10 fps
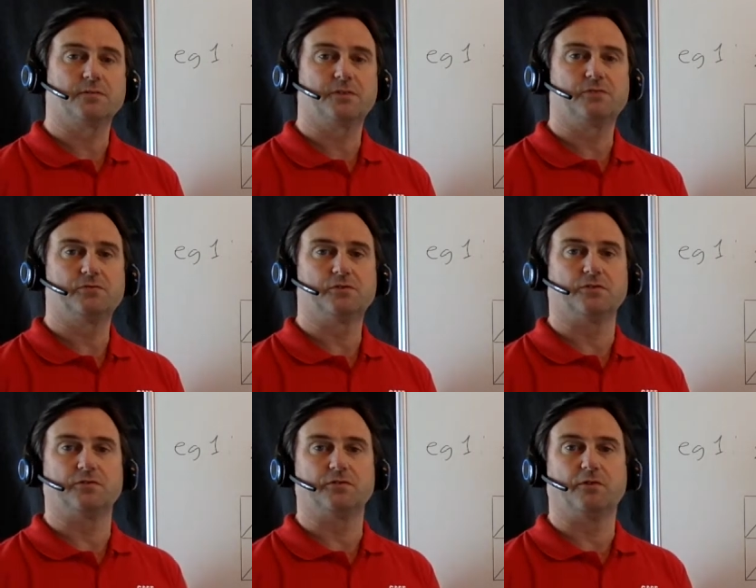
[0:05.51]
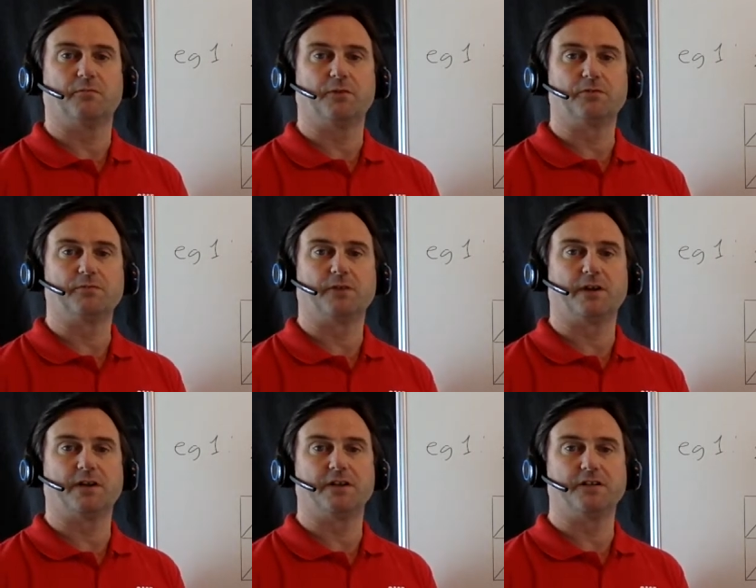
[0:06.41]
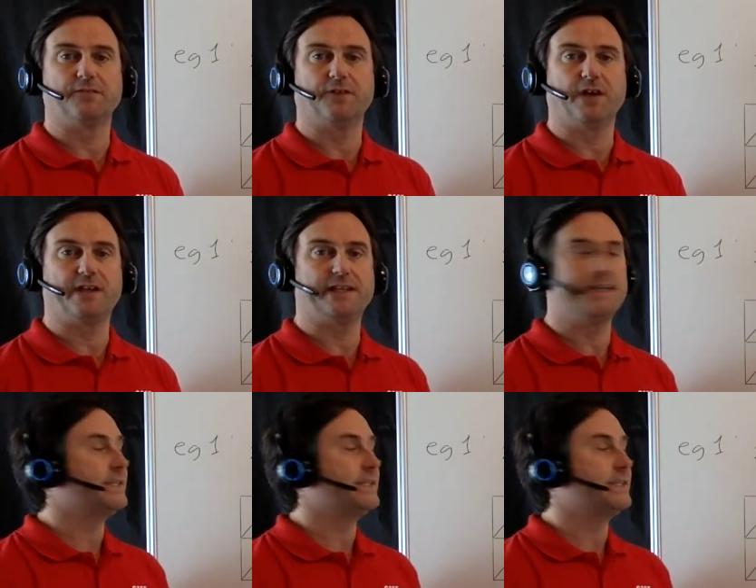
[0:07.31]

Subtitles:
to my tutorial on multiplying and dividing